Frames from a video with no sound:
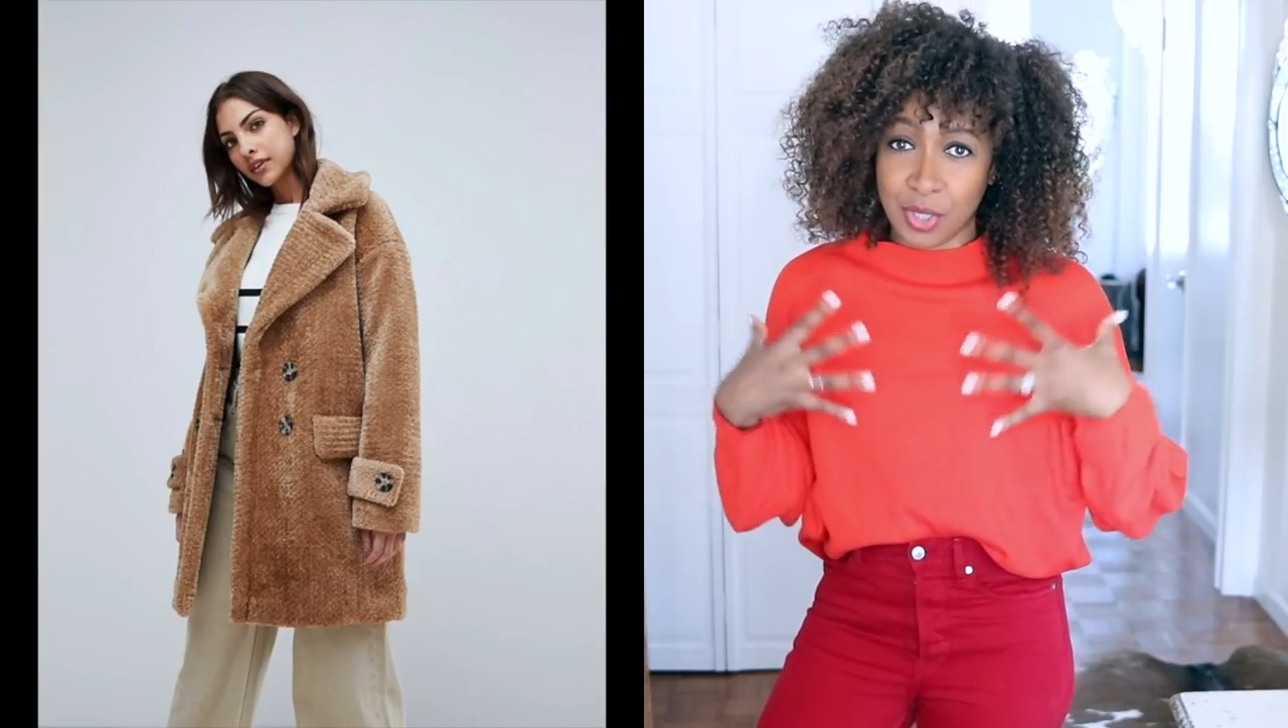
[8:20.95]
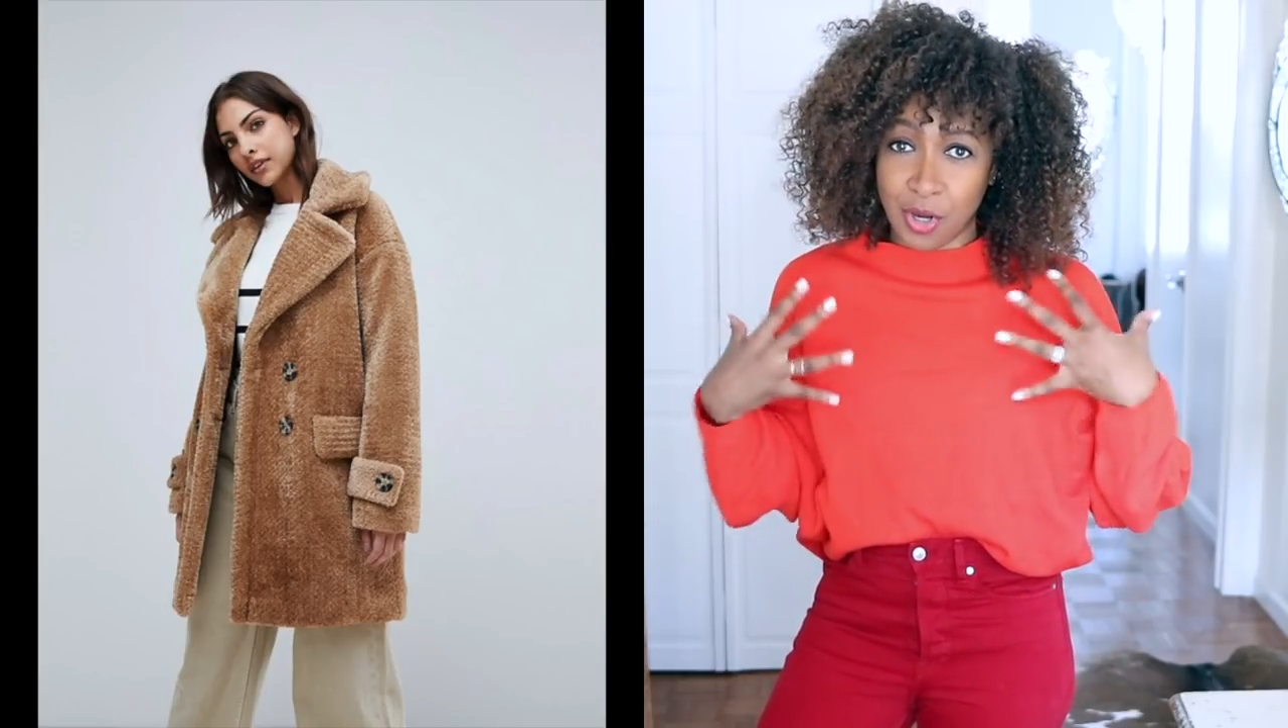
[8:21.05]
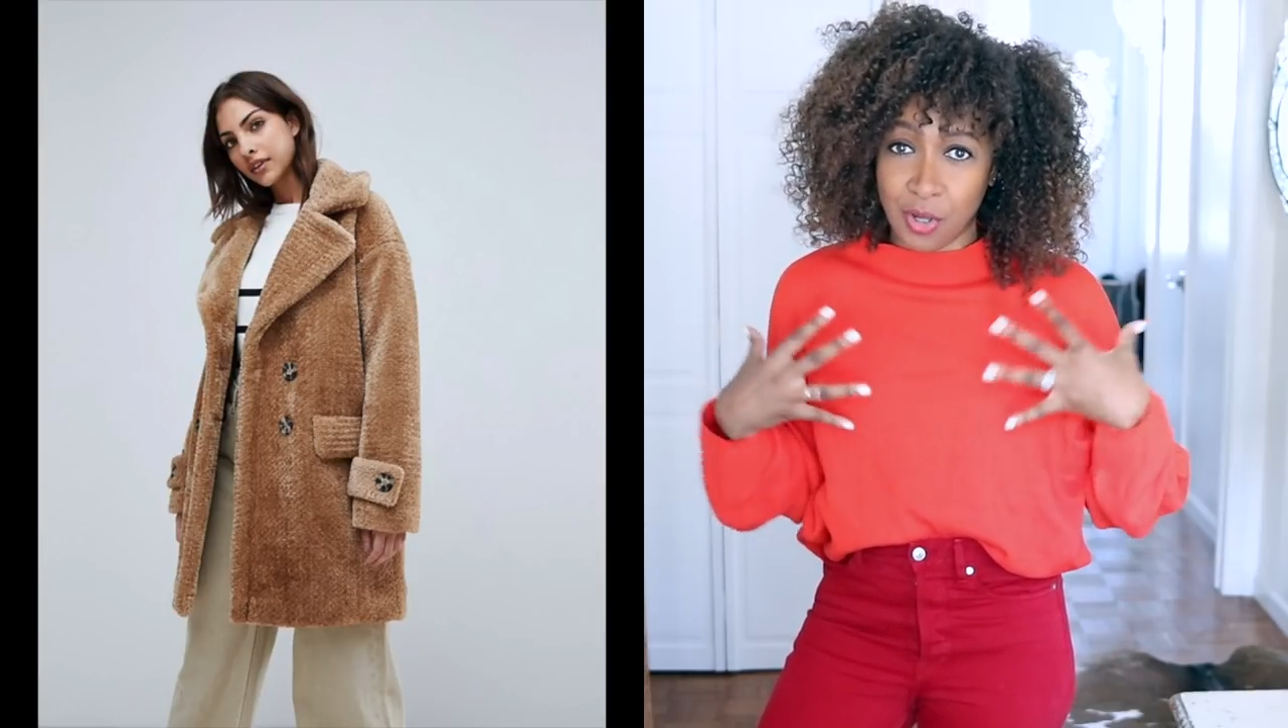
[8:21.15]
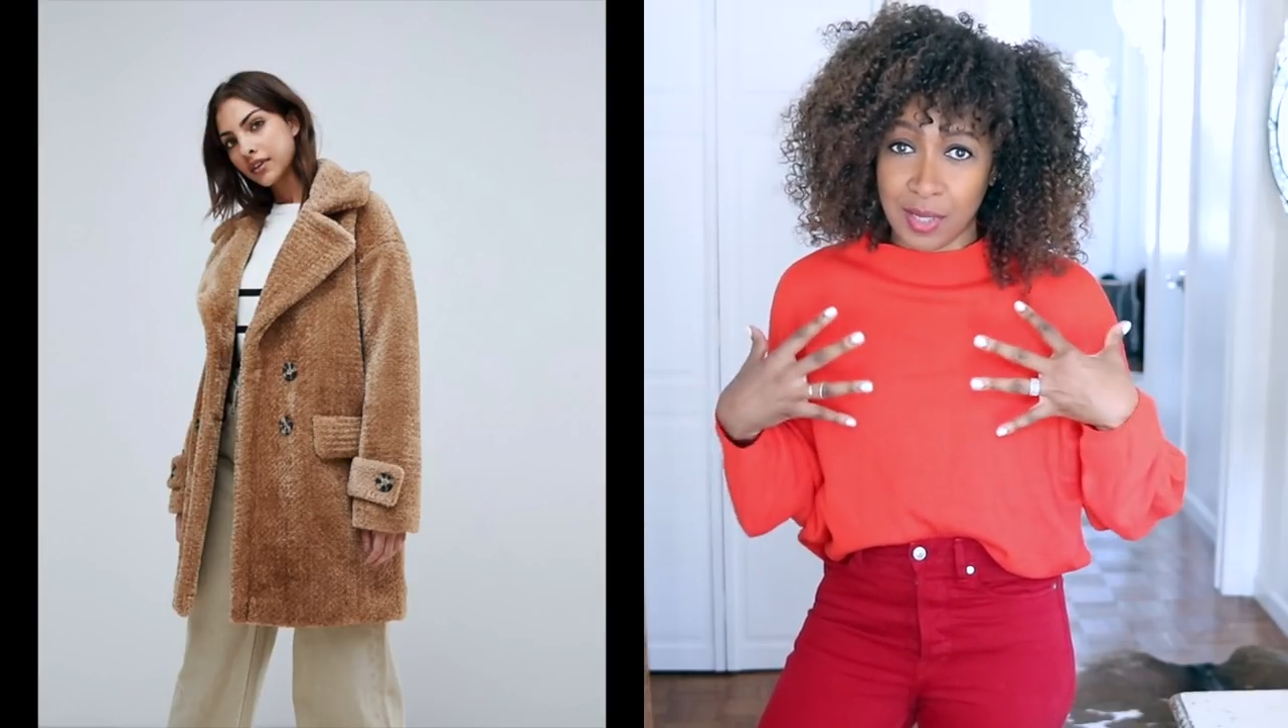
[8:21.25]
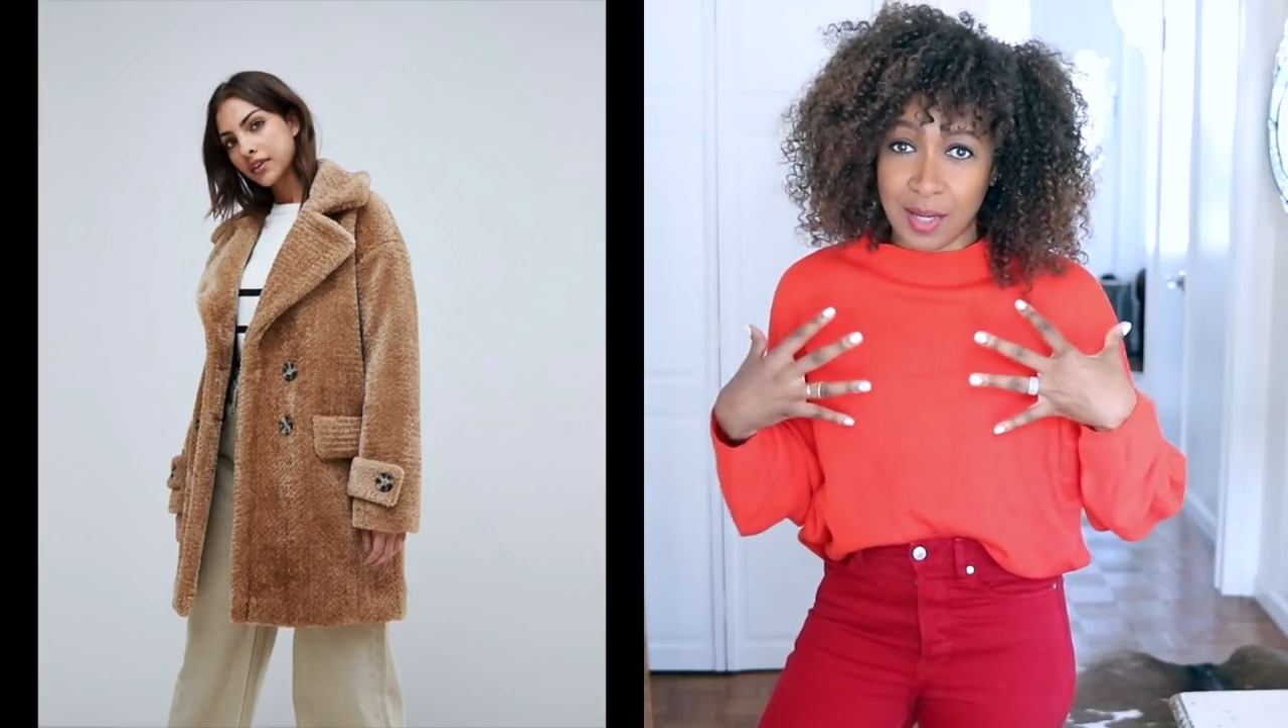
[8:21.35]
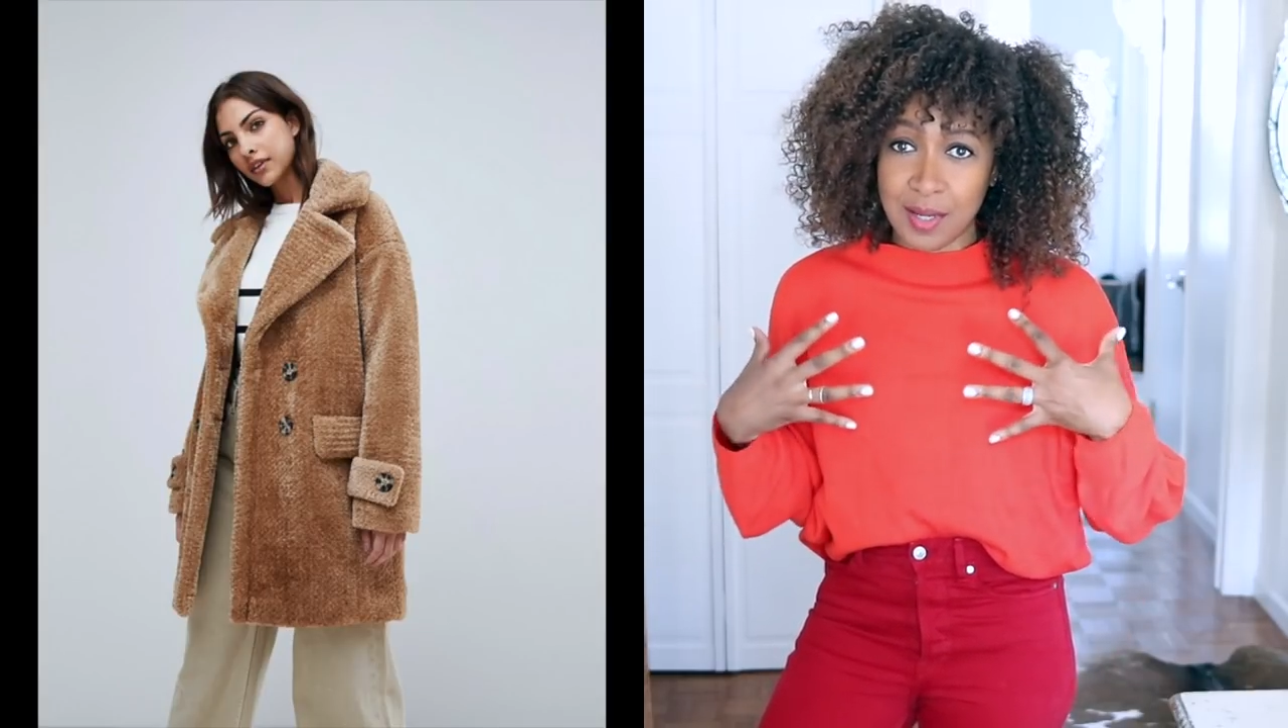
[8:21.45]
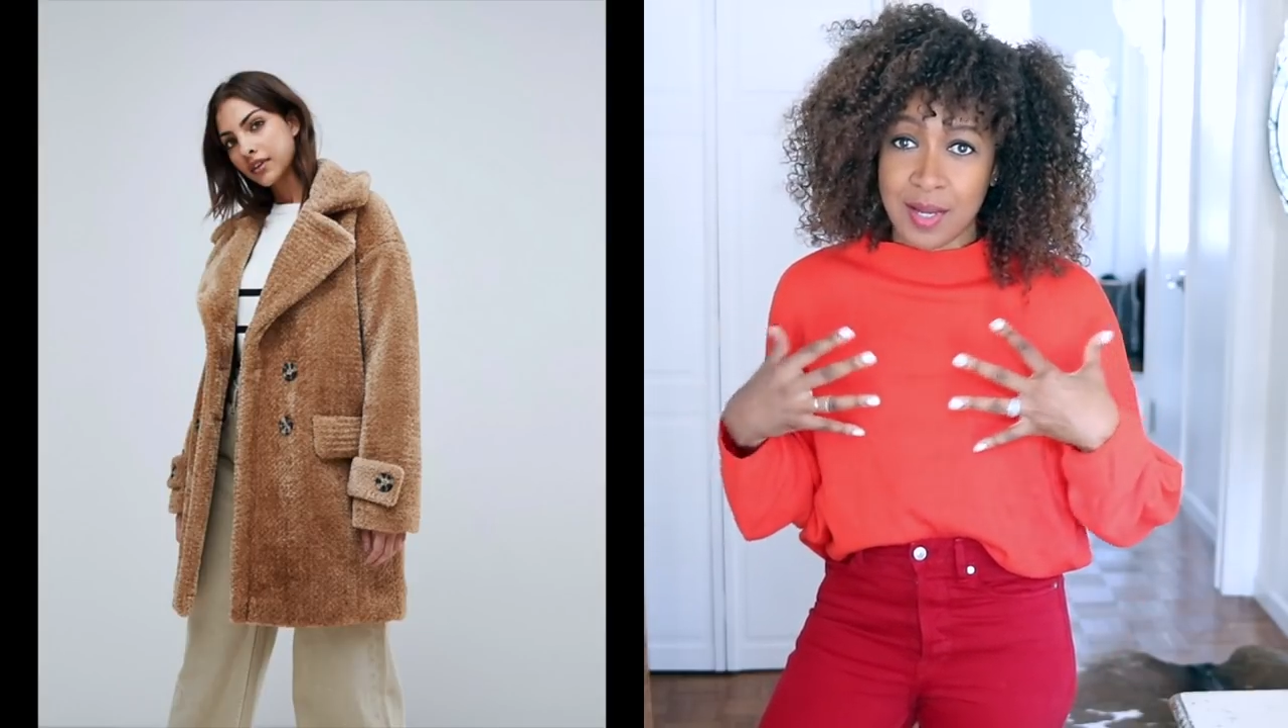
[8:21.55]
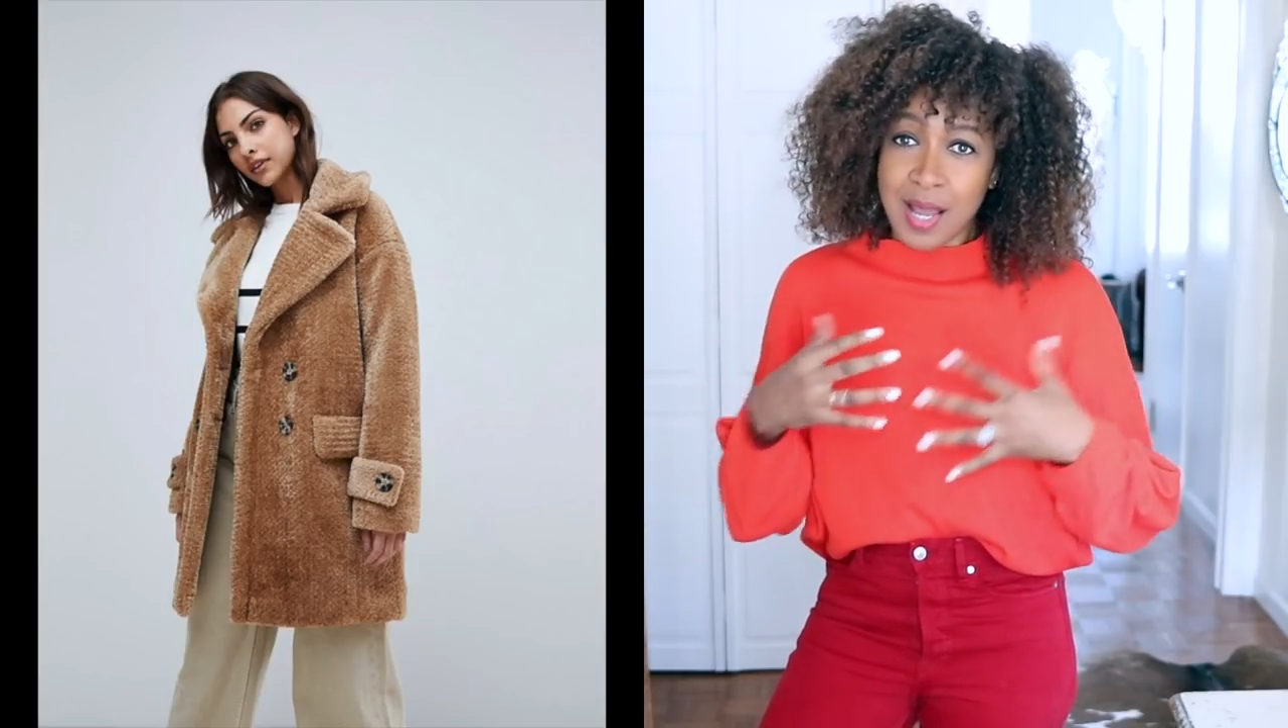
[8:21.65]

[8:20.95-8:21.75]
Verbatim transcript: collar